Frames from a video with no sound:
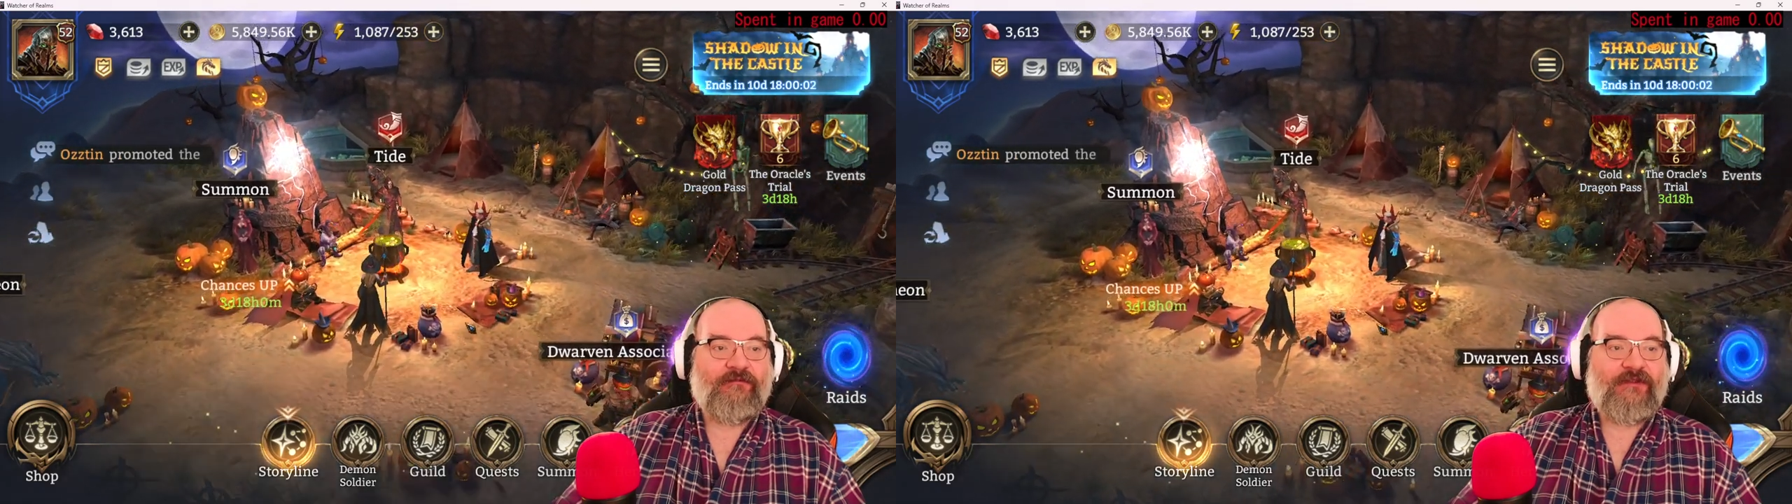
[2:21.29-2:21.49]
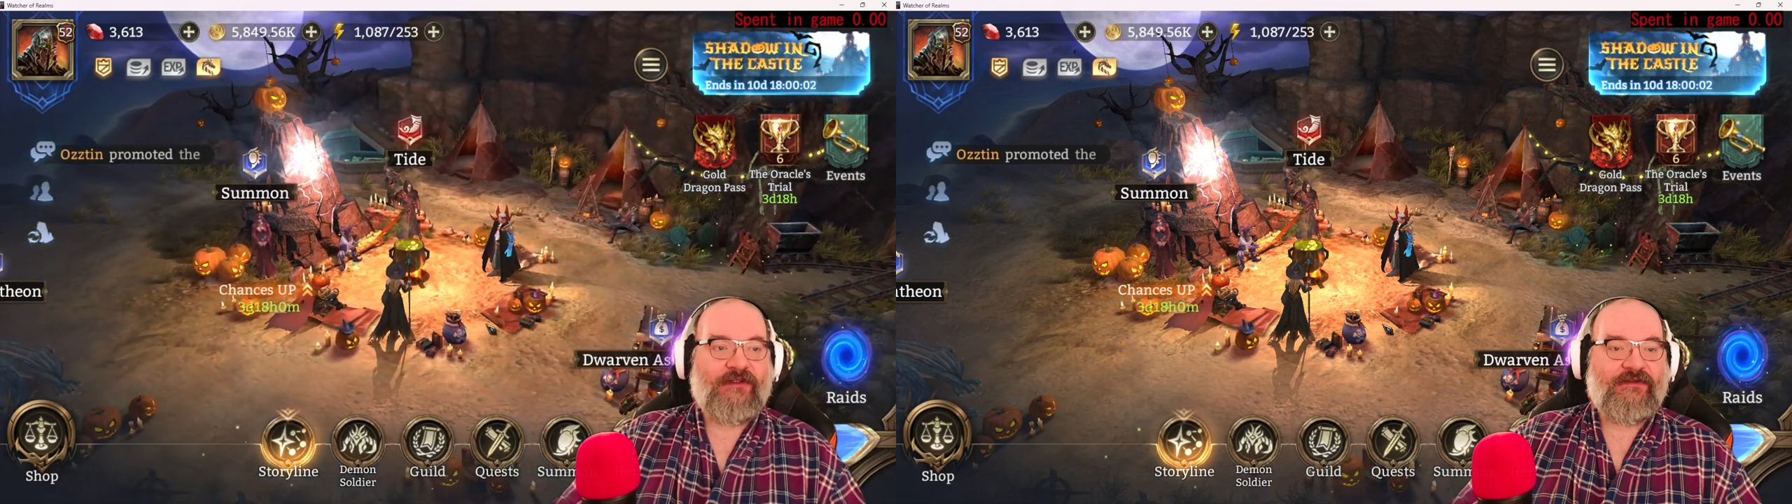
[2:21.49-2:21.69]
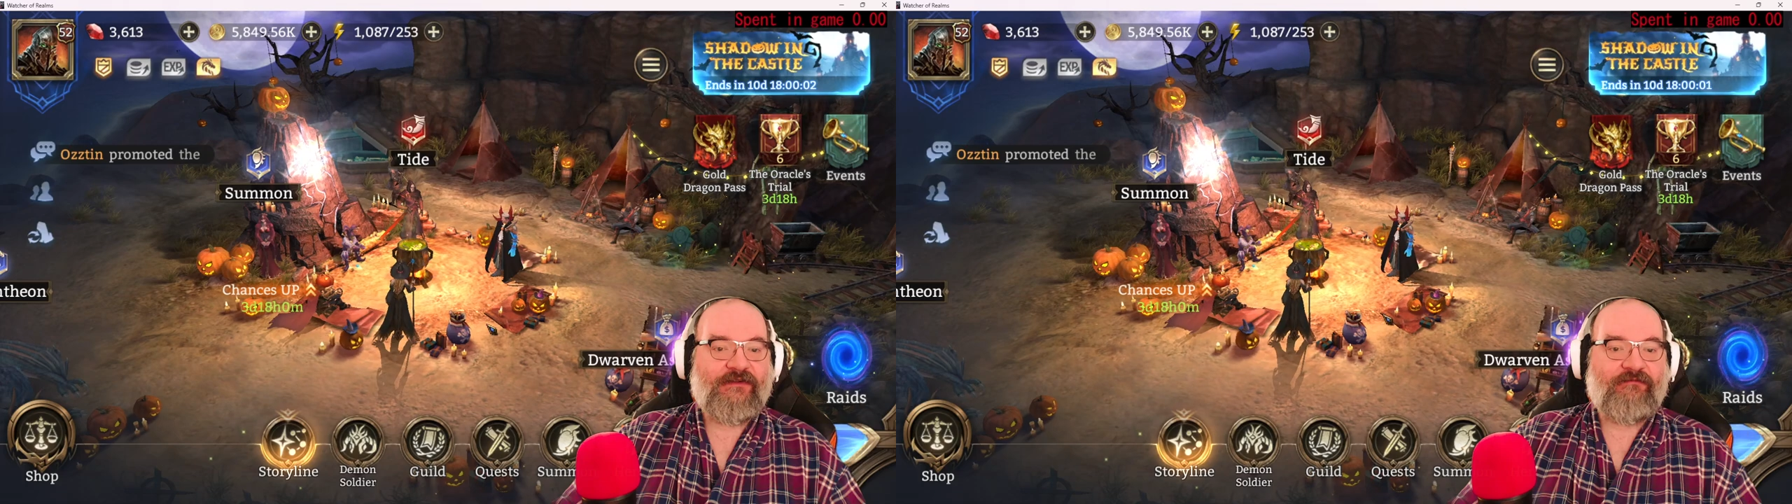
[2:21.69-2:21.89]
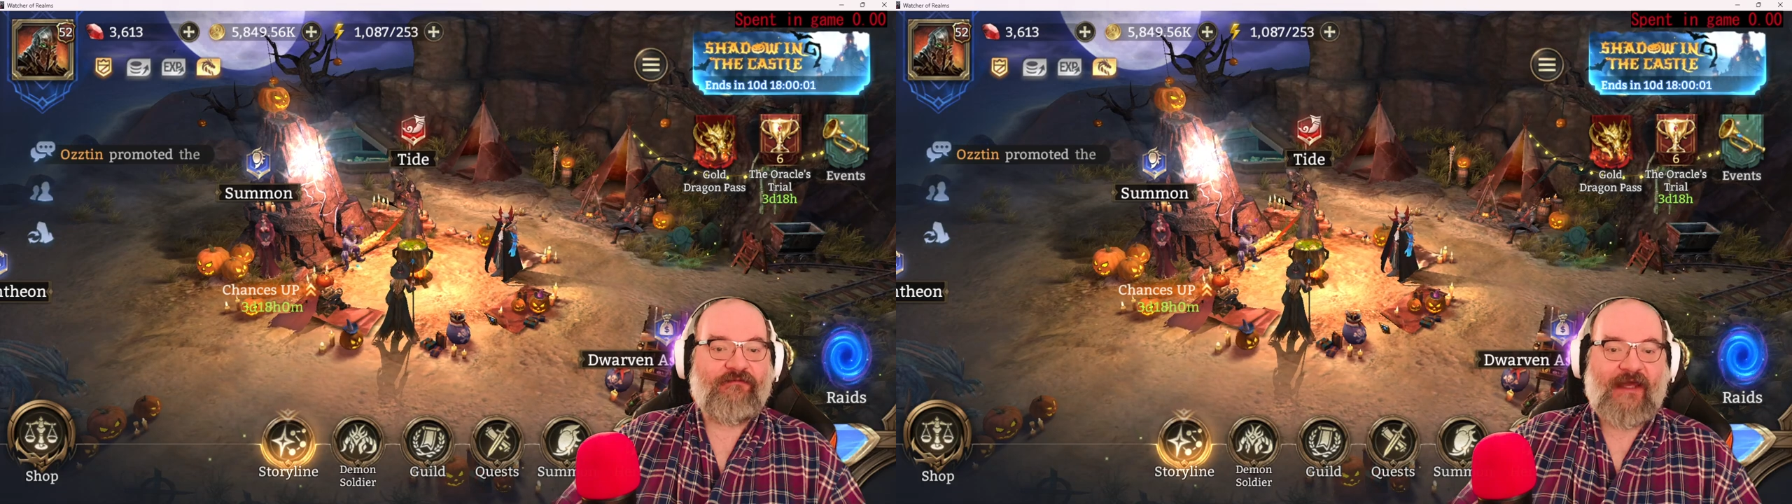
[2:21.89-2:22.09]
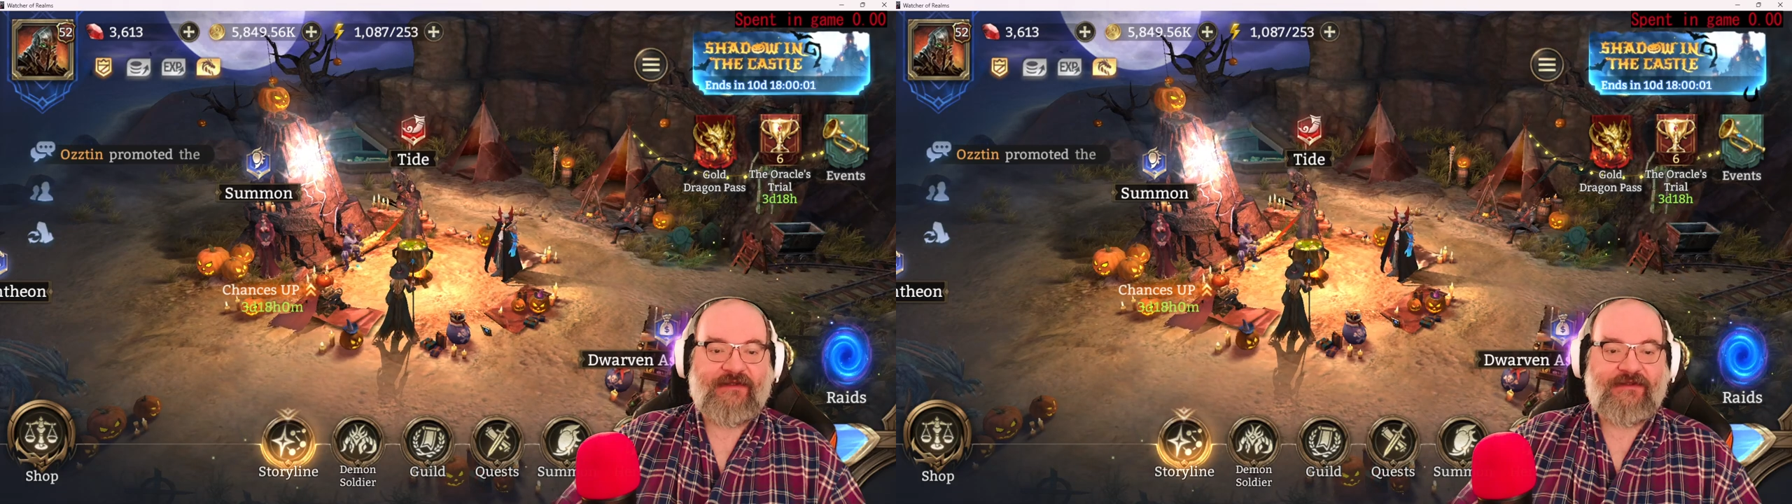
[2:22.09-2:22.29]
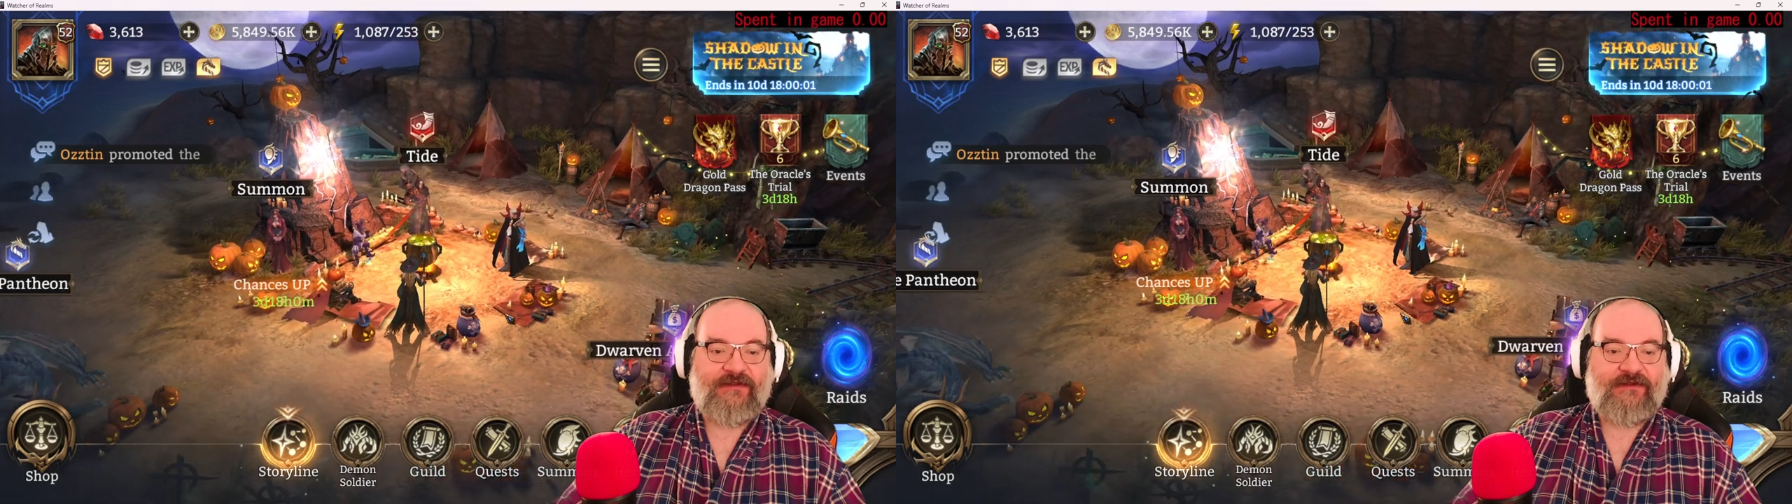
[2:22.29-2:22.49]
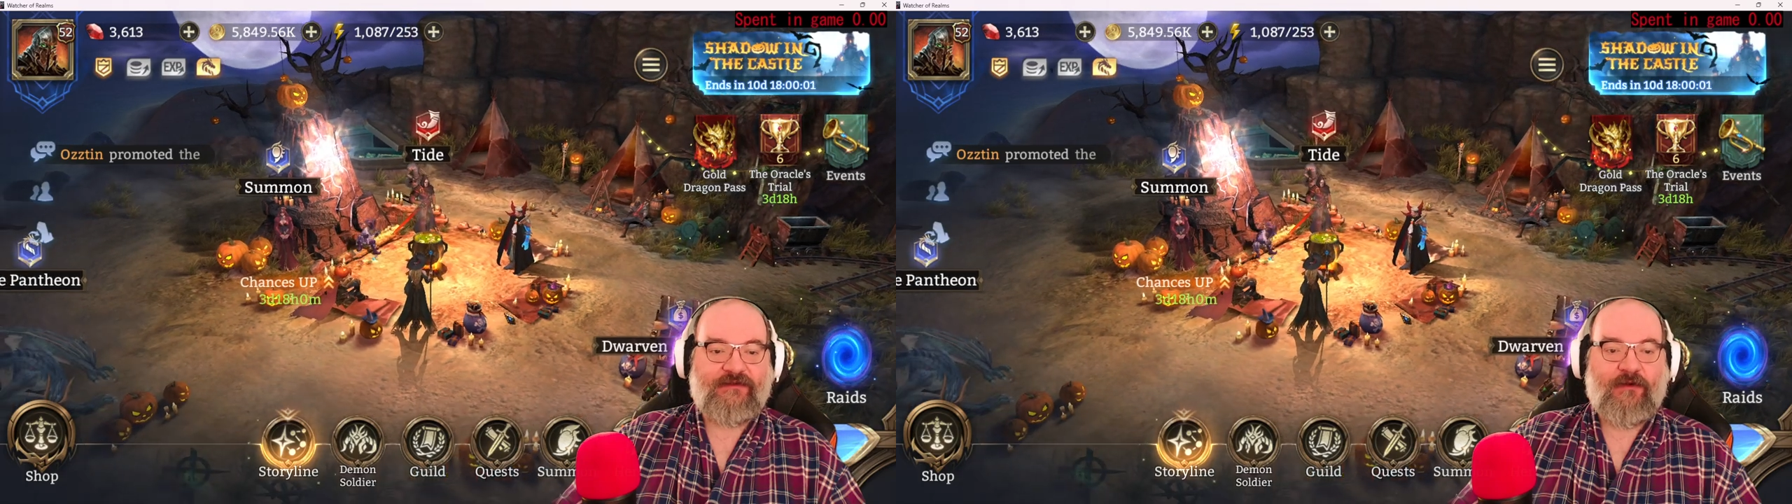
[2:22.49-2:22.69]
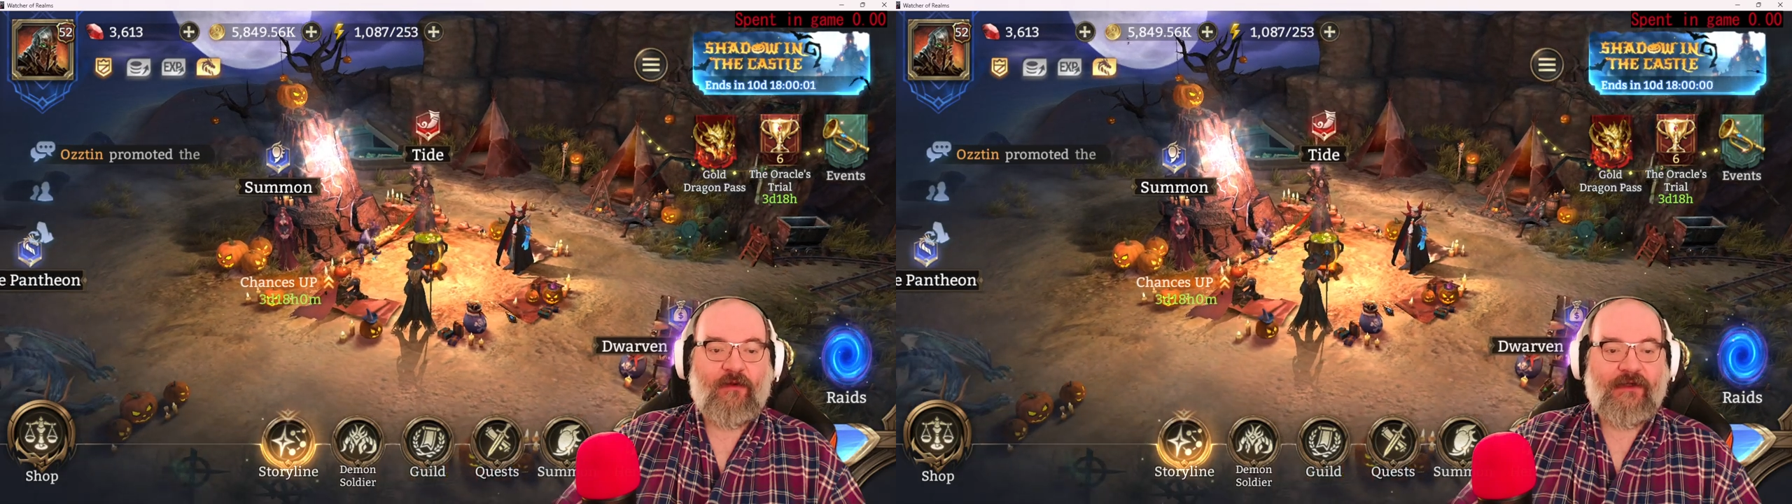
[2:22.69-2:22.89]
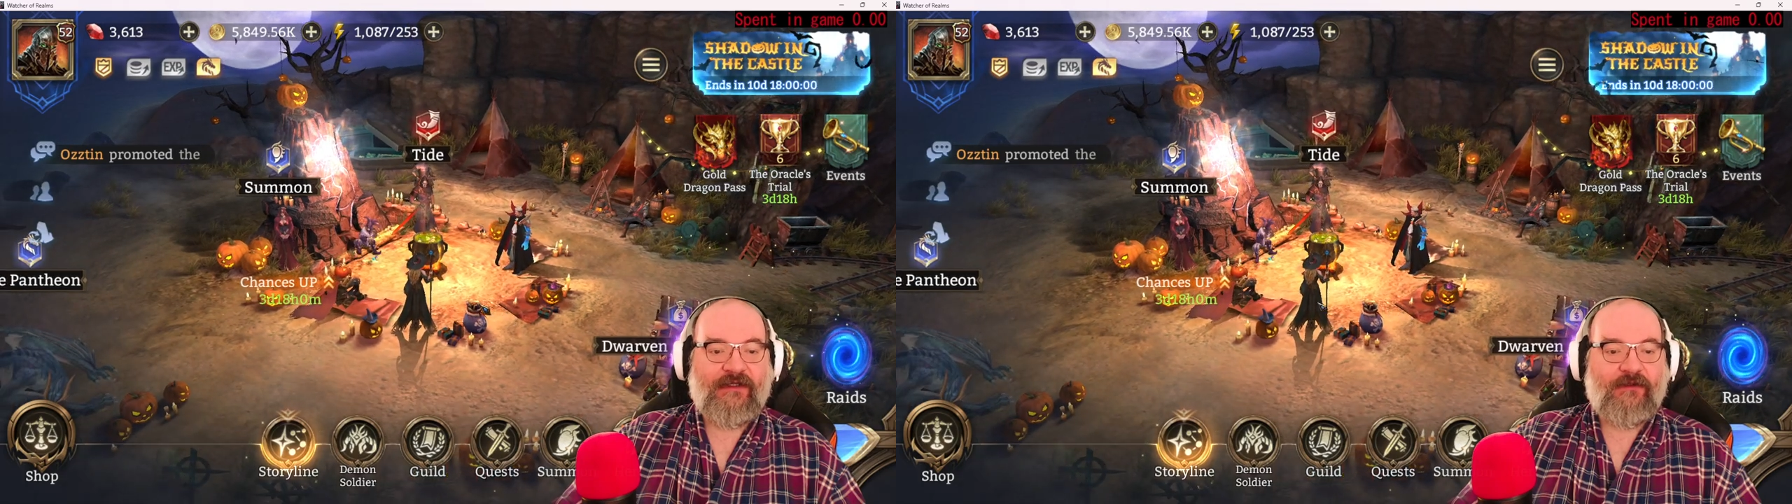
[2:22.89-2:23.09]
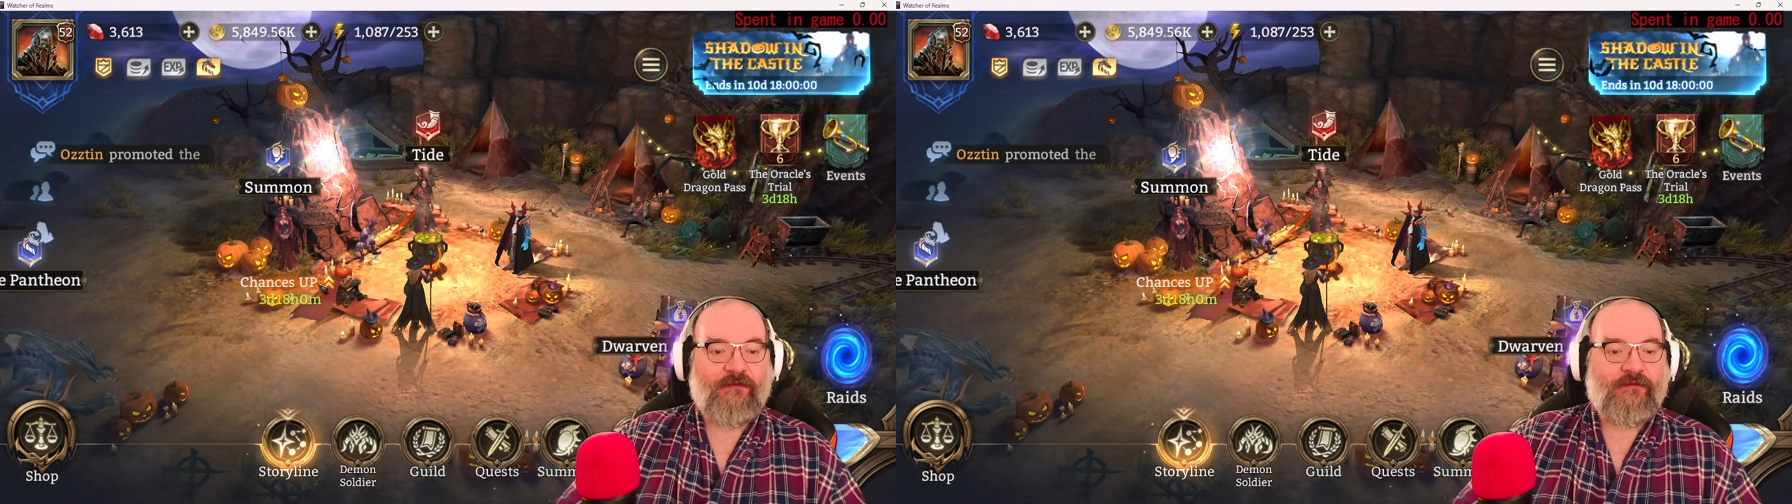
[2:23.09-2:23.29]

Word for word: because that's just what we do.